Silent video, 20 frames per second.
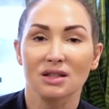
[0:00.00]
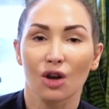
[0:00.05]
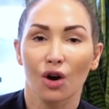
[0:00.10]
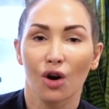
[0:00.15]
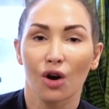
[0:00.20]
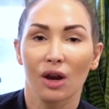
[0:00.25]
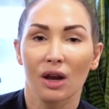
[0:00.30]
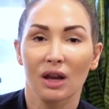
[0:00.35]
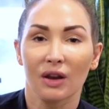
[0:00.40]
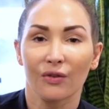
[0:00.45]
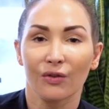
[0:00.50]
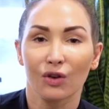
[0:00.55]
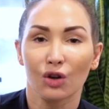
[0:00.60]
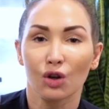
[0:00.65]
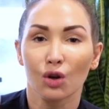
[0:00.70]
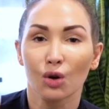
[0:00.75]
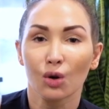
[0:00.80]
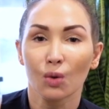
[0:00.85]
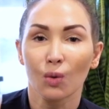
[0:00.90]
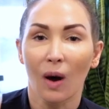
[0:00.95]
So if
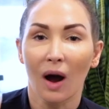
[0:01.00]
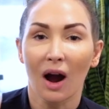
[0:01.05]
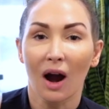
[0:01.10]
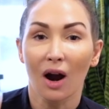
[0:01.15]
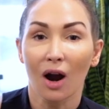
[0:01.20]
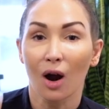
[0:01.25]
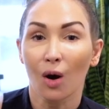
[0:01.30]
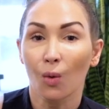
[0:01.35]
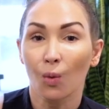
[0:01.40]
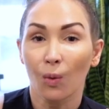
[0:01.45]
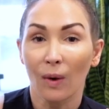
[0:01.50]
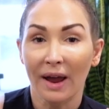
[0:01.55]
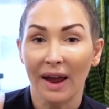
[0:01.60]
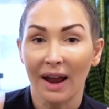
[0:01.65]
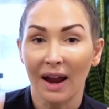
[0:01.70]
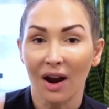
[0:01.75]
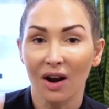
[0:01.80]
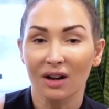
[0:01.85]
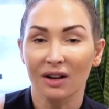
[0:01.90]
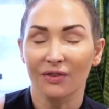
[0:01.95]
you are
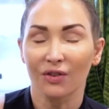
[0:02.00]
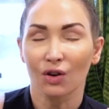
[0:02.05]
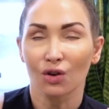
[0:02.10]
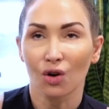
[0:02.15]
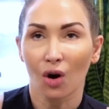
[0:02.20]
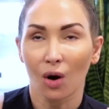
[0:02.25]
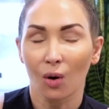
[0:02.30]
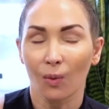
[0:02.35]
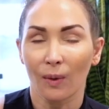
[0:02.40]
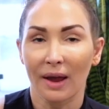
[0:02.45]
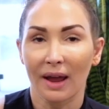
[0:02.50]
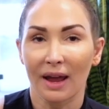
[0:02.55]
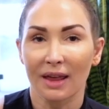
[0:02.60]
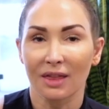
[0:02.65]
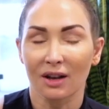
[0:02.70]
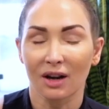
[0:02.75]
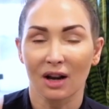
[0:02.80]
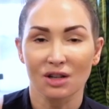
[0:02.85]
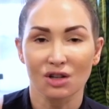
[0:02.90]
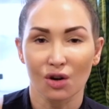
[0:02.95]
aware, and if you're not aware,
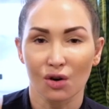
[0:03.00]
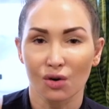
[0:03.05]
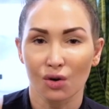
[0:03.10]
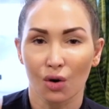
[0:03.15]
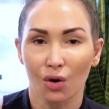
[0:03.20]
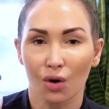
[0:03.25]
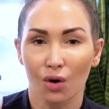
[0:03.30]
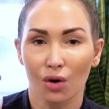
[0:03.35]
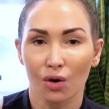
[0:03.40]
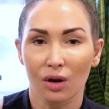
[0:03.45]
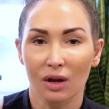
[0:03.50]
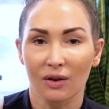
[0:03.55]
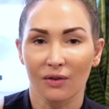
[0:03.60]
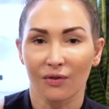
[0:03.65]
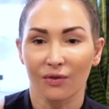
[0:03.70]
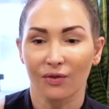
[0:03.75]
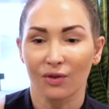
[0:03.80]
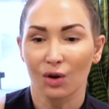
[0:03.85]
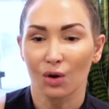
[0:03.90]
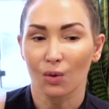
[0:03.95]
then I don't know if
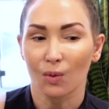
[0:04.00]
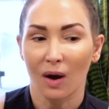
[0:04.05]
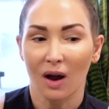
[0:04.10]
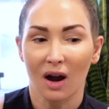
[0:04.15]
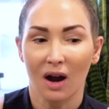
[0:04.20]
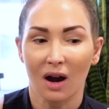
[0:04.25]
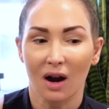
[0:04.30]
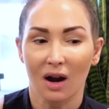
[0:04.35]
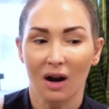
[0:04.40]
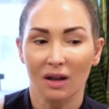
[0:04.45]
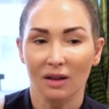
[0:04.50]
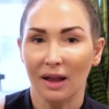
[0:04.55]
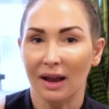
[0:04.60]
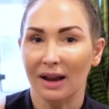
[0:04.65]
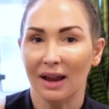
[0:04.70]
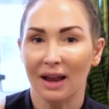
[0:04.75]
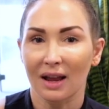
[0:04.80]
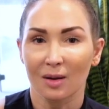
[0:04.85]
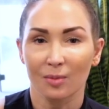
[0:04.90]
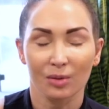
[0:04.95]
you are
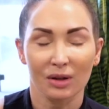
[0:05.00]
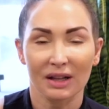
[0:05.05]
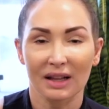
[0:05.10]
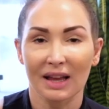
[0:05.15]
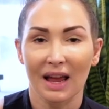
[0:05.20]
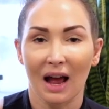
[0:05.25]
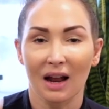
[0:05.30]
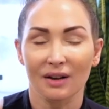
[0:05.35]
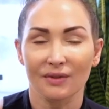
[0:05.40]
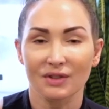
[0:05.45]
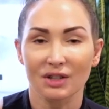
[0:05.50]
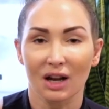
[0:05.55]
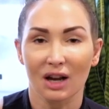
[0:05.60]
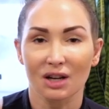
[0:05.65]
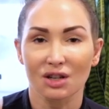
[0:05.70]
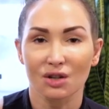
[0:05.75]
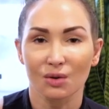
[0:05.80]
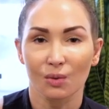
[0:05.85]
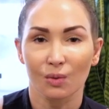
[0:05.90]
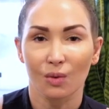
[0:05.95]
like completely out of
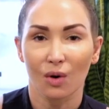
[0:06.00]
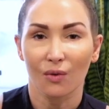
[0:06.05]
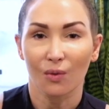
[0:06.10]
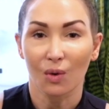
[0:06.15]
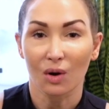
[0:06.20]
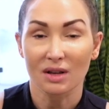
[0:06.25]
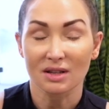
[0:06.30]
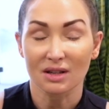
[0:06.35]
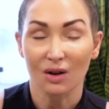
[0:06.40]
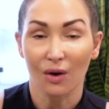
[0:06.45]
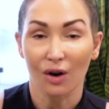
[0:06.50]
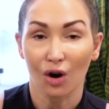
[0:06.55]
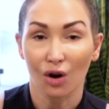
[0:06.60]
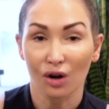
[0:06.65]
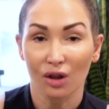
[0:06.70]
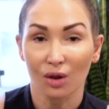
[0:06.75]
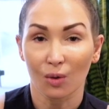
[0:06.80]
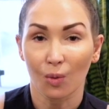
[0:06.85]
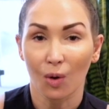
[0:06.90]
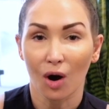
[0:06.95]
touch of what is going on
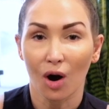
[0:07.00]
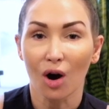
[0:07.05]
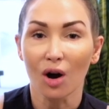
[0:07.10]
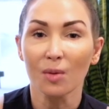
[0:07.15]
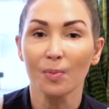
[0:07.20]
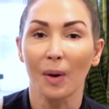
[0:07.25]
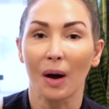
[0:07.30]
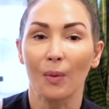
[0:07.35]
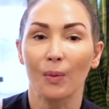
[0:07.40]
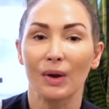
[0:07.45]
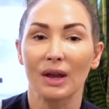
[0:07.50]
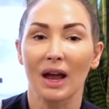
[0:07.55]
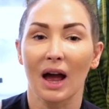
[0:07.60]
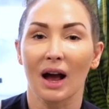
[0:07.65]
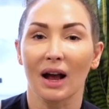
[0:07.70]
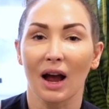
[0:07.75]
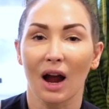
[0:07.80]
in the world, but we are